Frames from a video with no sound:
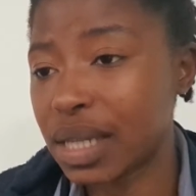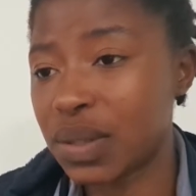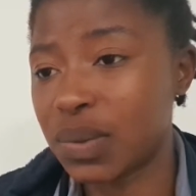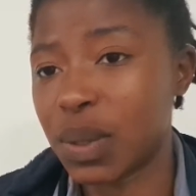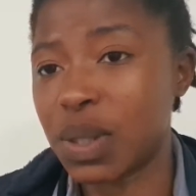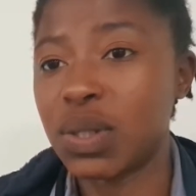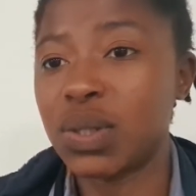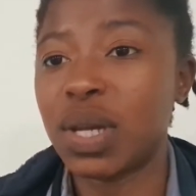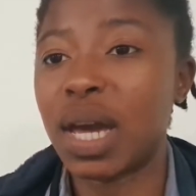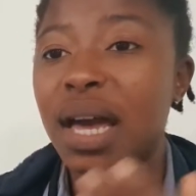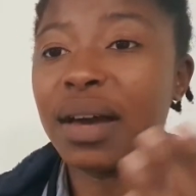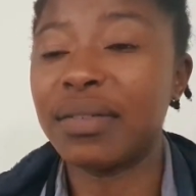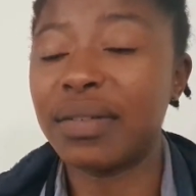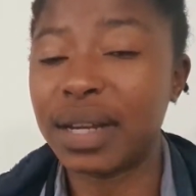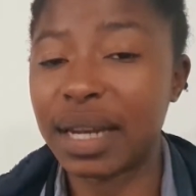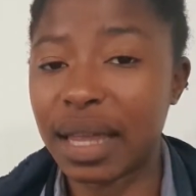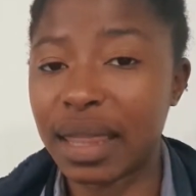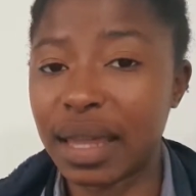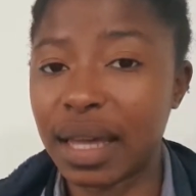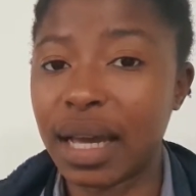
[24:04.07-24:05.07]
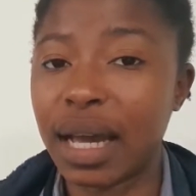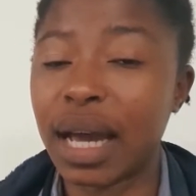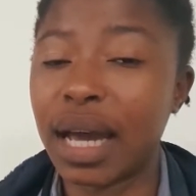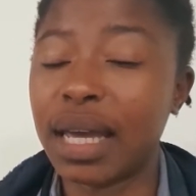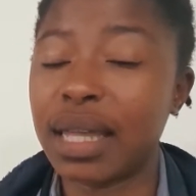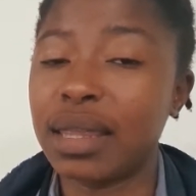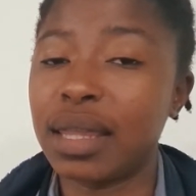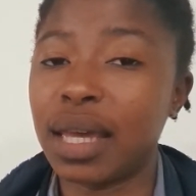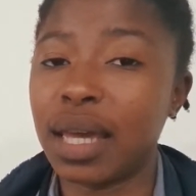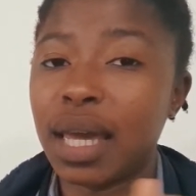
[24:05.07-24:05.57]
want to have another
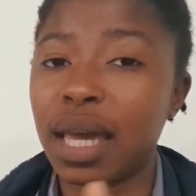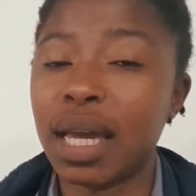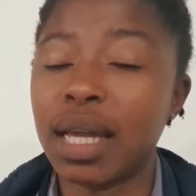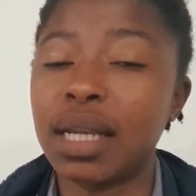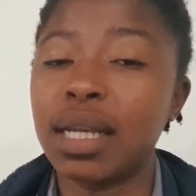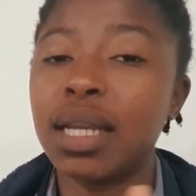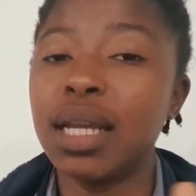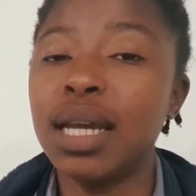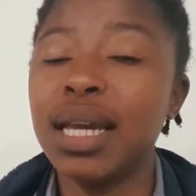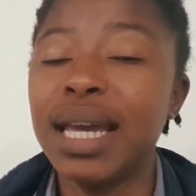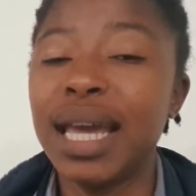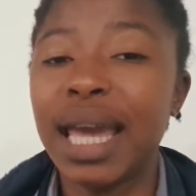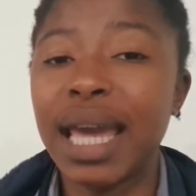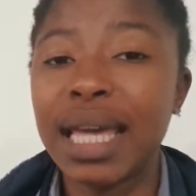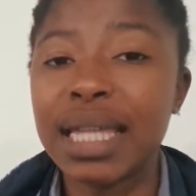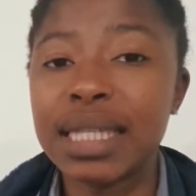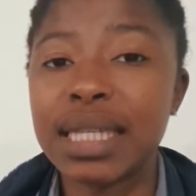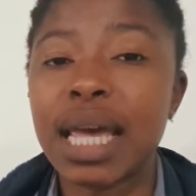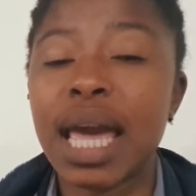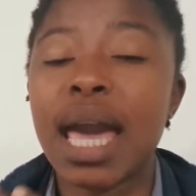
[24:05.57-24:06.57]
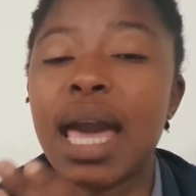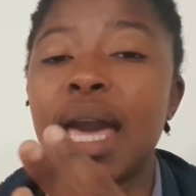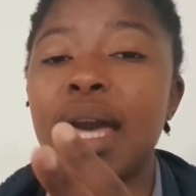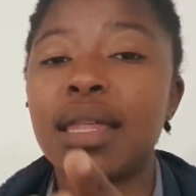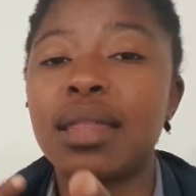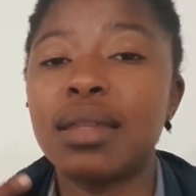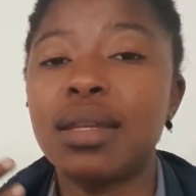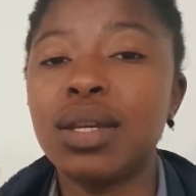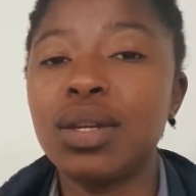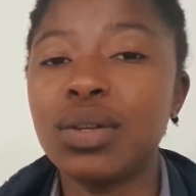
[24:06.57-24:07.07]
guy, they can
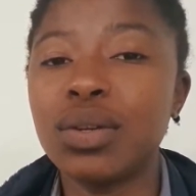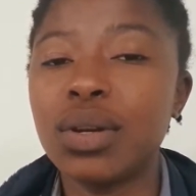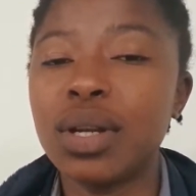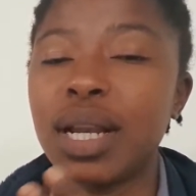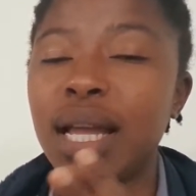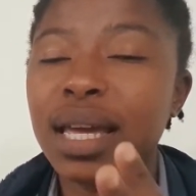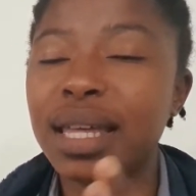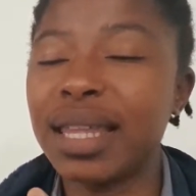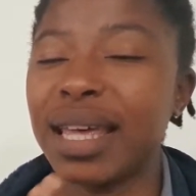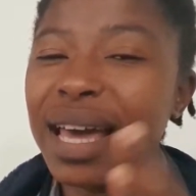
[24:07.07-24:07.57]
interact, like,